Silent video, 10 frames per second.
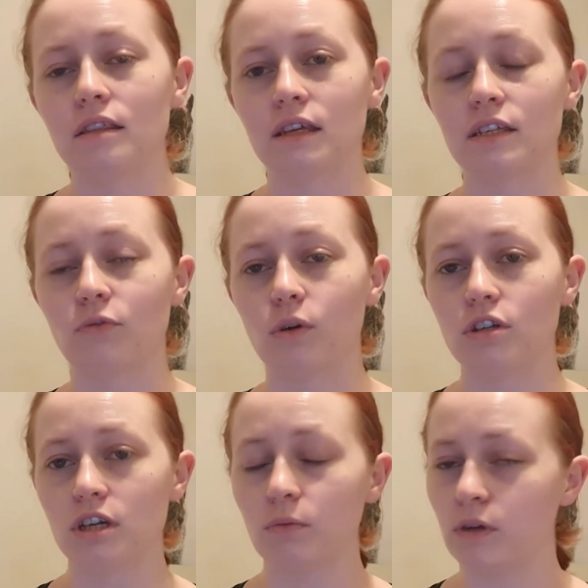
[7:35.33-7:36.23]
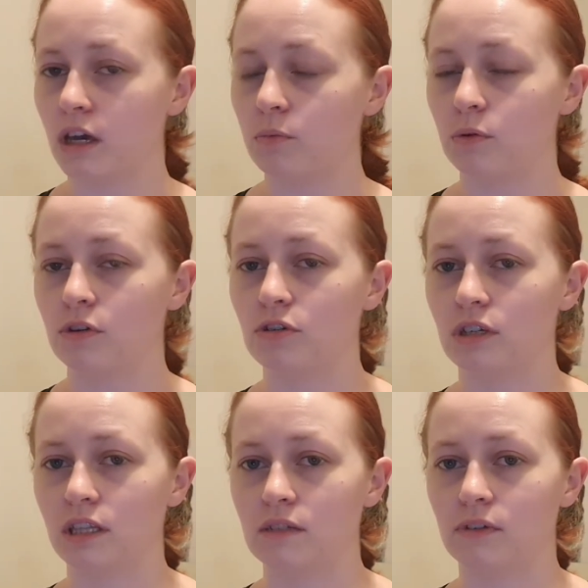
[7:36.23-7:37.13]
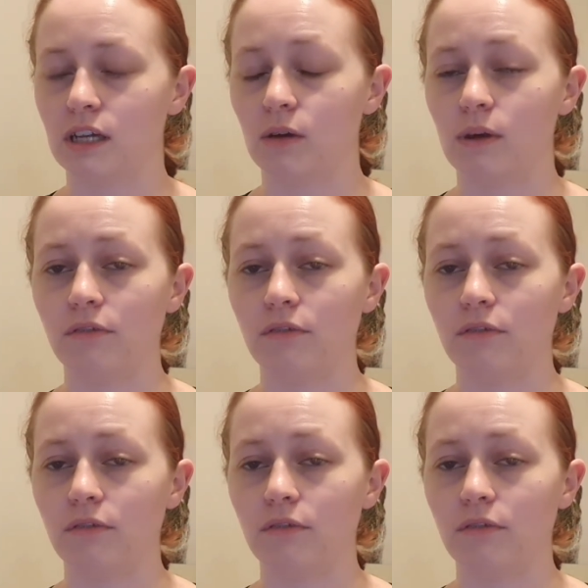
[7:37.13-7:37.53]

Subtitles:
Thanks for watching, we hope you enjoyed this video.